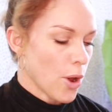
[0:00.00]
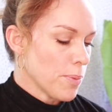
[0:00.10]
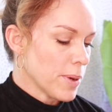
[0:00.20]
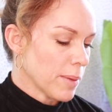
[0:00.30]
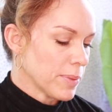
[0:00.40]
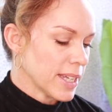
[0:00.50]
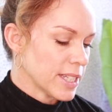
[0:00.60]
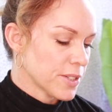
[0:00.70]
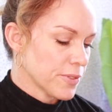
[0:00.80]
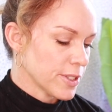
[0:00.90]
open up the
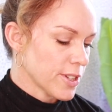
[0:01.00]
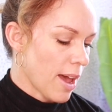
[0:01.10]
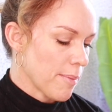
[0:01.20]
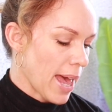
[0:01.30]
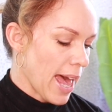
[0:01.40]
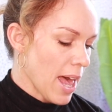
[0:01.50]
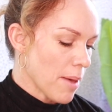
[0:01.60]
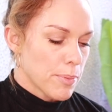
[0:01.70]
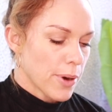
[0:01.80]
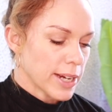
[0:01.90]
interval timer
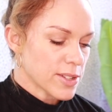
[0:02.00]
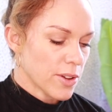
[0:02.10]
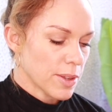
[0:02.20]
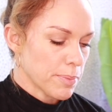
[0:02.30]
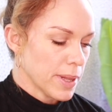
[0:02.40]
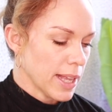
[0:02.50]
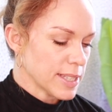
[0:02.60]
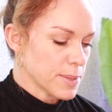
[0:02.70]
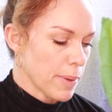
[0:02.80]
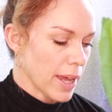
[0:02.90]
app, press on the
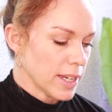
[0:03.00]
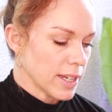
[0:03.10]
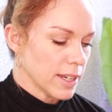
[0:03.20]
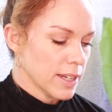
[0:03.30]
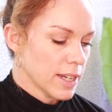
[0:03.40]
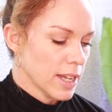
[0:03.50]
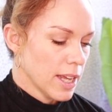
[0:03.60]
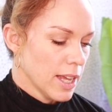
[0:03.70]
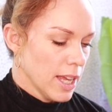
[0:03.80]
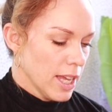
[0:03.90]
plus button,
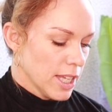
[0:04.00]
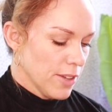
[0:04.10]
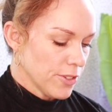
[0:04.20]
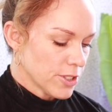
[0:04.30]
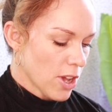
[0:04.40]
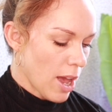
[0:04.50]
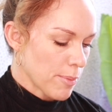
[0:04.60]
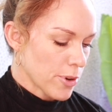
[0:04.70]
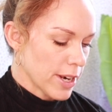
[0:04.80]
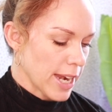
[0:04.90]
give your
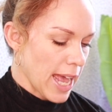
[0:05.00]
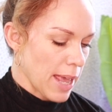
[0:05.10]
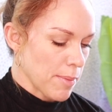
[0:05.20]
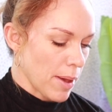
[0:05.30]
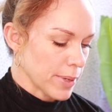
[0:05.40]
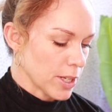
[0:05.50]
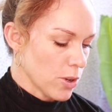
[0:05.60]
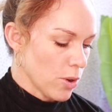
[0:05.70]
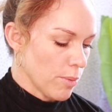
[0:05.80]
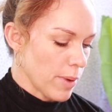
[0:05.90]
timer a name. I'm gonna
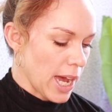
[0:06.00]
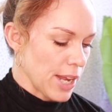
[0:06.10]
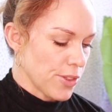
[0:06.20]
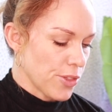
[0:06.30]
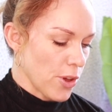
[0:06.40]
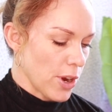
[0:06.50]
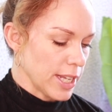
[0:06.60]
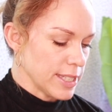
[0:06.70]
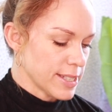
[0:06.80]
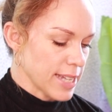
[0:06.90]
call mine
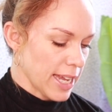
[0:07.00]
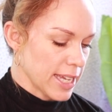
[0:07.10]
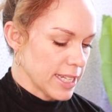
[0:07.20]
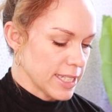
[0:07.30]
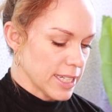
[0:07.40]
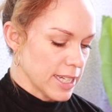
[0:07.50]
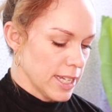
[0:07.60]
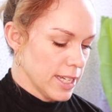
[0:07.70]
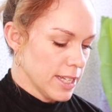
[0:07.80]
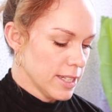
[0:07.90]
30-second
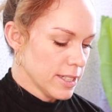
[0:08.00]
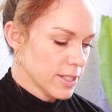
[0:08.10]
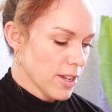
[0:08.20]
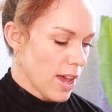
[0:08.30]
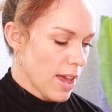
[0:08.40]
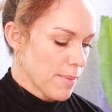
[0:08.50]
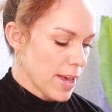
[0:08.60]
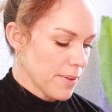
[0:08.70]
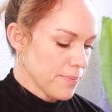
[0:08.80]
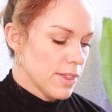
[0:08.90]

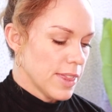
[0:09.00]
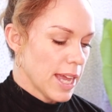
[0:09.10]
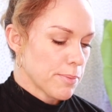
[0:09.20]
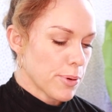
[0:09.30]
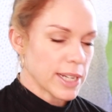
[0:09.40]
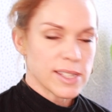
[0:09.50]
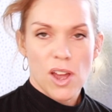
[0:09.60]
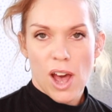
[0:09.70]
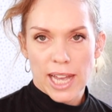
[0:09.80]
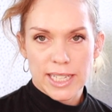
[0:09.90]
timer. Then press the
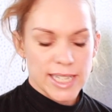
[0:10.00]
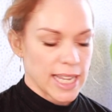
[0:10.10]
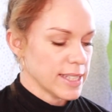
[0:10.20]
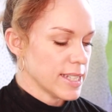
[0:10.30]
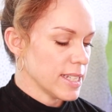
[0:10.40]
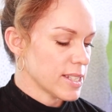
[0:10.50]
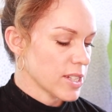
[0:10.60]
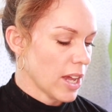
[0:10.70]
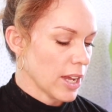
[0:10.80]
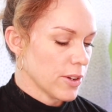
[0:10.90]
high intensity
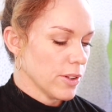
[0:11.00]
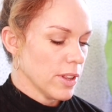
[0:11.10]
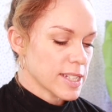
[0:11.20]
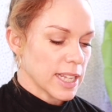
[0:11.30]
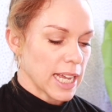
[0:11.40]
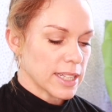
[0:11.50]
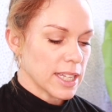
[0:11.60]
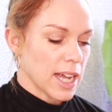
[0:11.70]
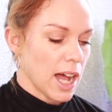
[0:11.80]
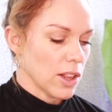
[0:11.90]
cycle, select
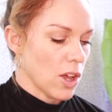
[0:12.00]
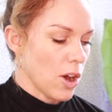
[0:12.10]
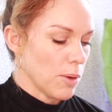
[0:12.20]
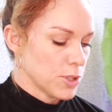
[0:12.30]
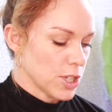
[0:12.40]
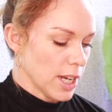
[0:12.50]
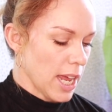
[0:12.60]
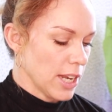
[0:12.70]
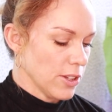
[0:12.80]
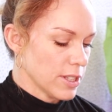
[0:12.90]
the color option,
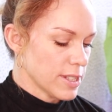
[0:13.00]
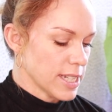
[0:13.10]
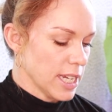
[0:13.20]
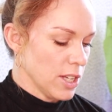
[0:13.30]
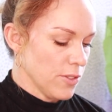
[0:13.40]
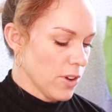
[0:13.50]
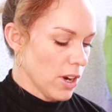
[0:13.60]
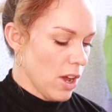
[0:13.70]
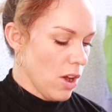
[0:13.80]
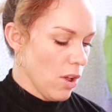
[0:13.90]
and you can see you've
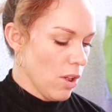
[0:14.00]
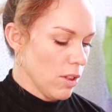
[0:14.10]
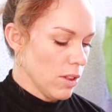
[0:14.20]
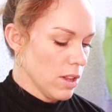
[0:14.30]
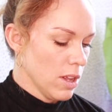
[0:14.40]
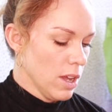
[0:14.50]
got a whole